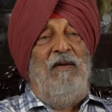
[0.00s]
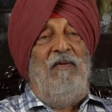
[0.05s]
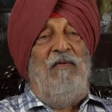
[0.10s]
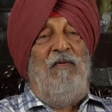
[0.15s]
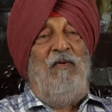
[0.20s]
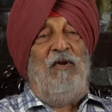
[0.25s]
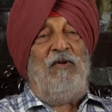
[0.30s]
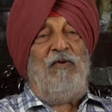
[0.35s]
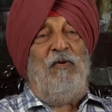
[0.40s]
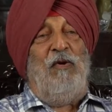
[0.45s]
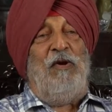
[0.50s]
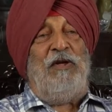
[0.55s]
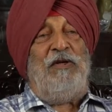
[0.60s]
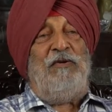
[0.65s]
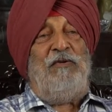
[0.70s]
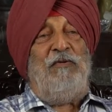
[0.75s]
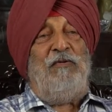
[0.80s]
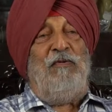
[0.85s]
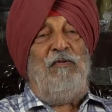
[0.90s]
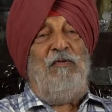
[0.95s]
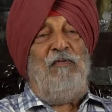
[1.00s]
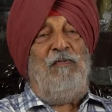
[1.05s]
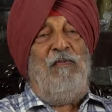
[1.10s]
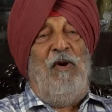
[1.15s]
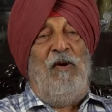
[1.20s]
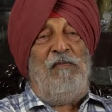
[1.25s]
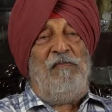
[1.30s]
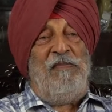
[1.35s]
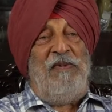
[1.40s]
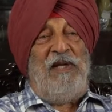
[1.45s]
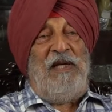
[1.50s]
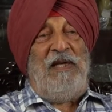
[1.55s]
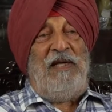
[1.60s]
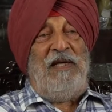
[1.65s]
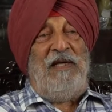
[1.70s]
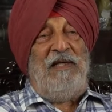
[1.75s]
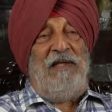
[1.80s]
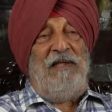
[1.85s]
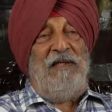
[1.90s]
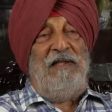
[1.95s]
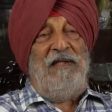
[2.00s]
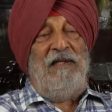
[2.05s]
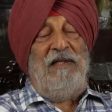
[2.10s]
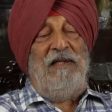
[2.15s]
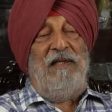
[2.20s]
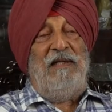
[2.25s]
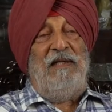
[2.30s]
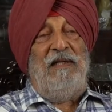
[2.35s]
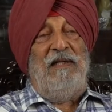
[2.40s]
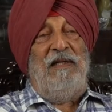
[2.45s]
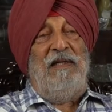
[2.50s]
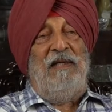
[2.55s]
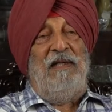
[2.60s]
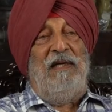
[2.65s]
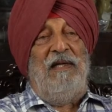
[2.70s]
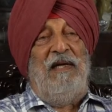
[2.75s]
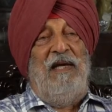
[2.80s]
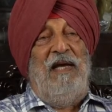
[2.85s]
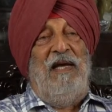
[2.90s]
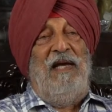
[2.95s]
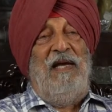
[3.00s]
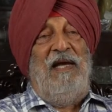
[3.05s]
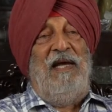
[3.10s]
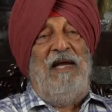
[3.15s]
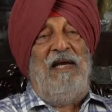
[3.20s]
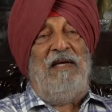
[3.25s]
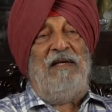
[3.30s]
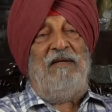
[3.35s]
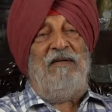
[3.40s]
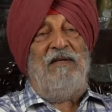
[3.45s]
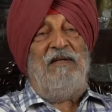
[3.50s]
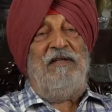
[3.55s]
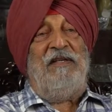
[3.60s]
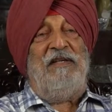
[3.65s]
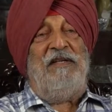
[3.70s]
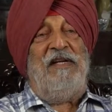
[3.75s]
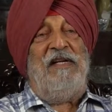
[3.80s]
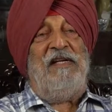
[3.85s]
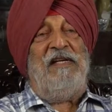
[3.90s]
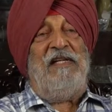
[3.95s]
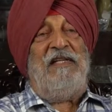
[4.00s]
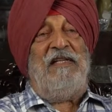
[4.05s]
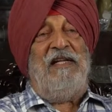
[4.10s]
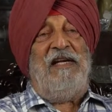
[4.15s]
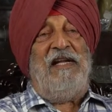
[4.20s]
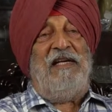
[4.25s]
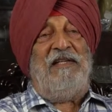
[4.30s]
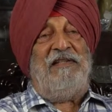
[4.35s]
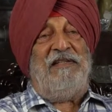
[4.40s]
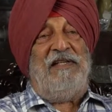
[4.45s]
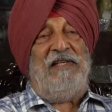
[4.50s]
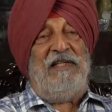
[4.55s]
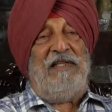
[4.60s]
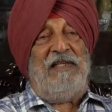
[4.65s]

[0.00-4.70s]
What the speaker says: was going to Bombay and returning the next day.